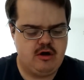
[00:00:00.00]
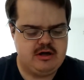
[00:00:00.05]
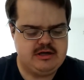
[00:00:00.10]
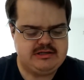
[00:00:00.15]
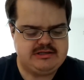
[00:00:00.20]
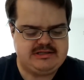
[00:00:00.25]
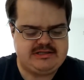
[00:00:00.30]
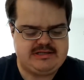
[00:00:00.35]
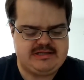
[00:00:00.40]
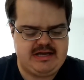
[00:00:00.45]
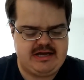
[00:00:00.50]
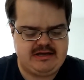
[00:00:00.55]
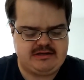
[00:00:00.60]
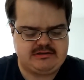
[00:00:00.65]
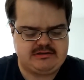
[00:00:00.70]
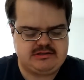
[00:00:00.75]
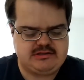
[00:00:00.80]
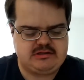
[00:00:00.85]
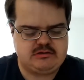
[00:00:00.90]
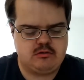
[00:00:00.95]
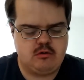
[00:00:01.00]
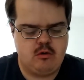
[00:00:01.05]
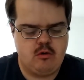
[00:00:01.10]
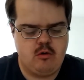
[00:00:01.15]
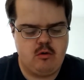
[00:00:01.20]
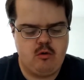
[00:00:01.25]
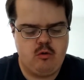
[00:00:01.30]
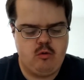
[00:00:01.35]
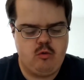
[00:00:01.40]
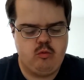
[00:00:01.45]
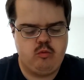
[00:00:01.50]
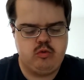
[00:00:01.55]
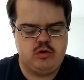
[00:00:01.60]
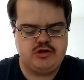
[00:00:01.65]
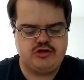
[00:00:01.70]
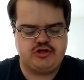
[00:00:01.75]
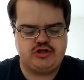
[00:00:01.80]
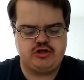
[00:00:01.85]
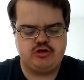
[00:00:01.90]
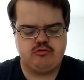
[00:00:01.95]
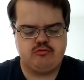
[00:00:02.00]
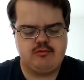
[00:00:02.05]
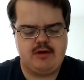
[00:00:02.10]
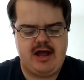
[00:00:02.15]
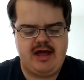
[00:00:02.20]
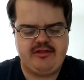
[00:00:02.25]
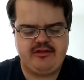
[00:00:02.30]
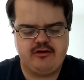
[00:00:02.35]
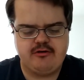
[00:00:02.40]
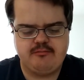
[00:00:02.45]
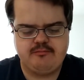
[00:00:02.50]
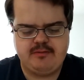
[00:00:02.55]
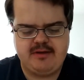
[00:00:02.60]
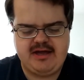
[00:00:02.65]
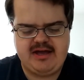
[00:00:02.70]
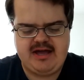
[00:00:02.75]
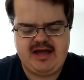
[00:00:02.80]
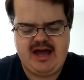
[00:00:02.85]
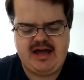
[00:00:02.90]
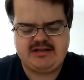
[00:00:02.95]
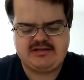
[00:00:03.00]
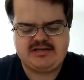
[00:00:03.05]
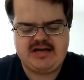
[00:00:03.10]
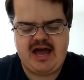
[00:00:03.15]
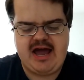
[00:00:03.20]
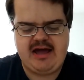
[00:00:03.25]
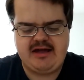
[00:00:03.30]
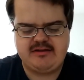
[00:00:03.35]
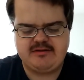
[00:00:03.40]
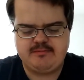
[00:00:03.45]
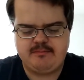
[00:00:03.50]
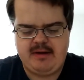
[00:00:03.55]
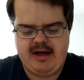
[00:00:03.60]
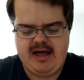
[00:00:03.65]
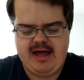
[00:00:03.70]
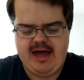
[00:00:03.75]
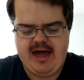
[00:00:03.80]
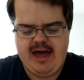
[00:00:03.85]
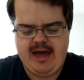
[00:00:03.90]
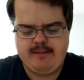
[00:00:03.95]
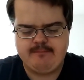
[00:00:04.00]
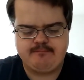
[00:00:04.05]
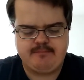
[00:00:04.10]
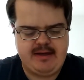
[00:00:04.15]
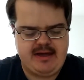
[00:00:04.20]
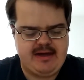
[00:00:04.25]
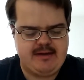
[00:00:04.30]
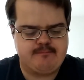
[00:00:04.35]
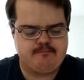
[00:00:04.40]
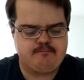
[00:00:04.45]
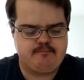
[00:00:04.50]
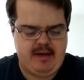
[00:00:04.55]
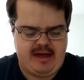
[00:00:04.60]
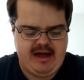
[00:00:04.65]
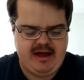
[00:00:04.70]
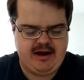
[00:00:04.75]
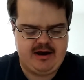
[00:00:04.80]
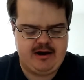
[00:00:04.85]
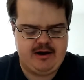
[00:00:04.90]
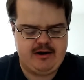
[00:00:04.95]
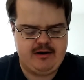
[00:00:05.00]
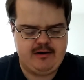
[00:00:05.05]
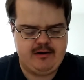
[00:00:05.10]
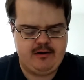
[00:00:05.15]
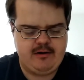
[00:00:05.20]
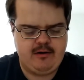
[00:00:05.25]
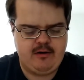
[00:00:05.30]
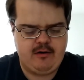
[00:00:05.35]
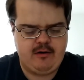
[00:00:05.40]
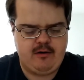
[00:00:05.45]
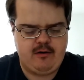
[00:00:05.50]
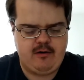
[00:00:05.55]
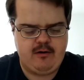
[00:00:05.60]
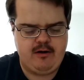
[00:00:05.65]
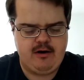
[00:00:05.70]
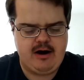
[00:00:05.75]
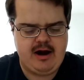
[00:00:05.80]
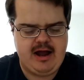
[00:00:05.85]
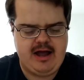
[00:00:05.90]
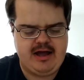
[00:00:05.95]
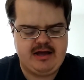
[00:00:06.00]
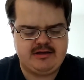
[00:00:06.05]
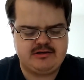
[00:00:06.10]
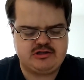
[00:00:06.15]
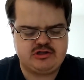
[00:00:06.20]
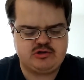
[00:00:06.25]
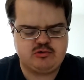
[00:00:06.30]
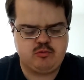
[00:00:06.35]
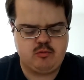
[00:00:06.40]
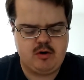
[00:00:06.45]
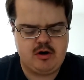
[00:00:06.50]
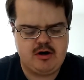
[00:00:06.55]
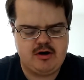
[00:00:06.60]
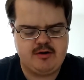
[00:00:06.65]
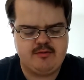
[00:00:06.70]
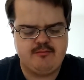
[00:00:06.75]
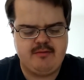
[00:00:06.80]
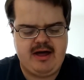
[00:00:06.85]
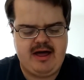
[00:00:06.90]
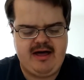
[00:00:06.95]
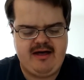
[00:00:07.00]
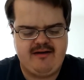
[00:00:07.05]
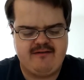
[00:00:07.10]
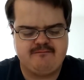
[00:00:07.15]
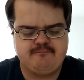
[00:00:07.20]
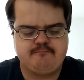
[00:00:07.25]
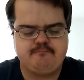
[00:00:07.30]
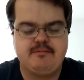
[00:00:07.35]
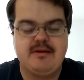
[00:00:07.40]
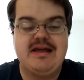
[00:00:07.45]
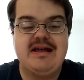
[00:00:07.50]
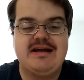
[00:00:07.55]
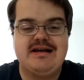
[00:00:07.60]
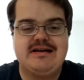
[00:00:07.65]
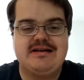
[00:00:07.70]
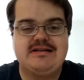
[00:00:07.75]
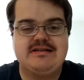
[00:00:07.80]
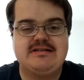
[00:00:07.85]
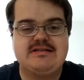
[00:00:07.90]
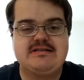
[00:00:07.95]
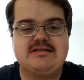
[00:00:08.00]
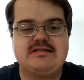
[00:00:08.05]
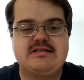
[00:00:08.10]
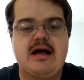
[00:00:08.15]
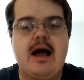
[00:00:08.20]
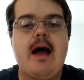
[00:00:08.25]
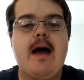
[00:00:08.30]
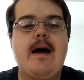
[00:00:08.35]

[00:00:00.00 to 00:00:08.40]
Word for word: Six, would you rather be attacked by a big bear or a swarm of bees?